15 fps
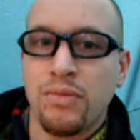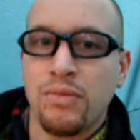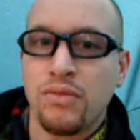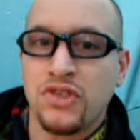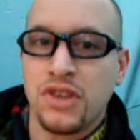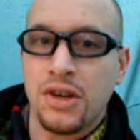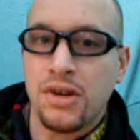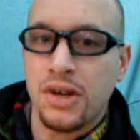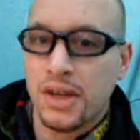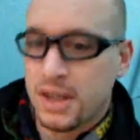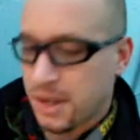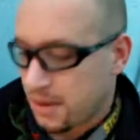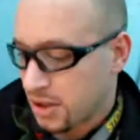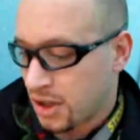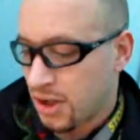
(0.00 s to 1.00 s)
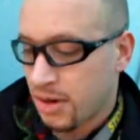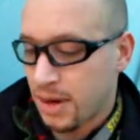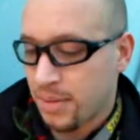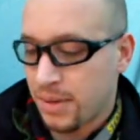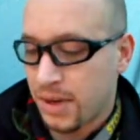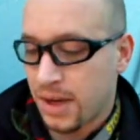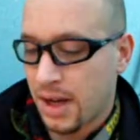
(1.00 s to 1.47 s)
securely seems securely
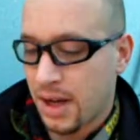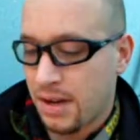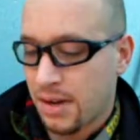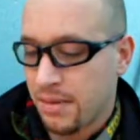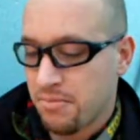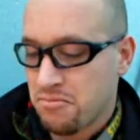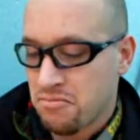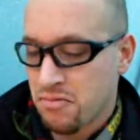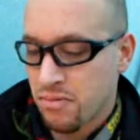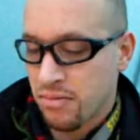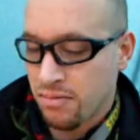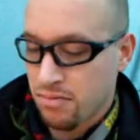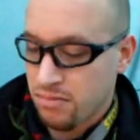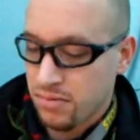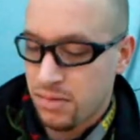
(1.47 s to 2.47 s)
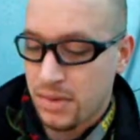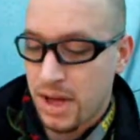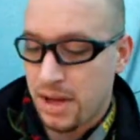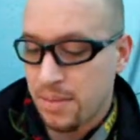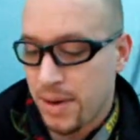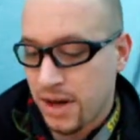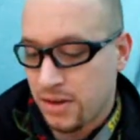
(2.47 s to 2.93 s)
put together they're the
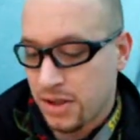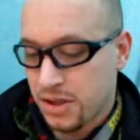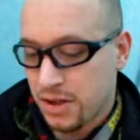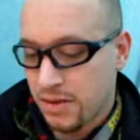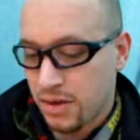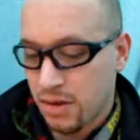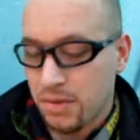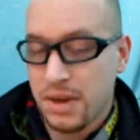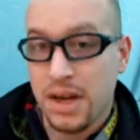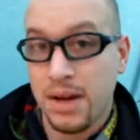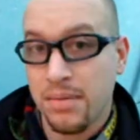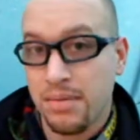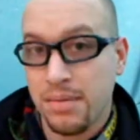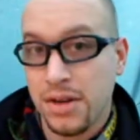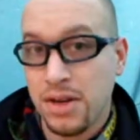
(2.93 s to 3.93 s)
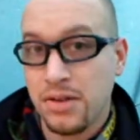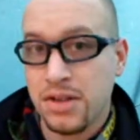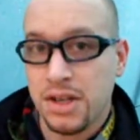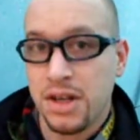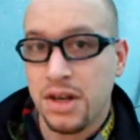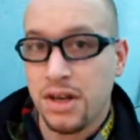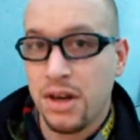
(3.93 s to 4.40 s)
batteries I've got with it I've been using
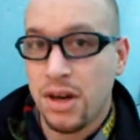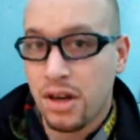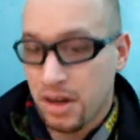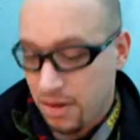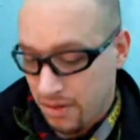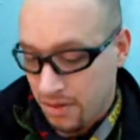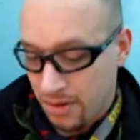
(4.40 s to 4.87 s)
it at night,